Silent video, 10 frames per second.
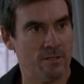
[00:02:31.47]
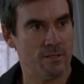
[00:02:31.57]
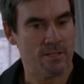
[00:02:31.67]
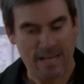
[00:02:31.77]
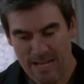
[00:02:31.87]

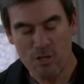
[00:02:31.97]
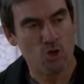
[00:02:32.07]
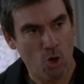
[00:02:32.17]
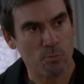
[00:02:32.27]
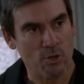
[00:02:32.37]
The kind of
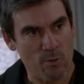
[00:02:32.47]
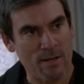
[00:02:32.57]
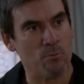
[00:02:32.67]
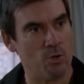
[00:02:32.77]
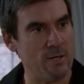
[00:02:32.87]
jobs that you end
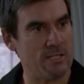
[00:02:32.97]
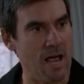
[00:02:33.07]
up doing time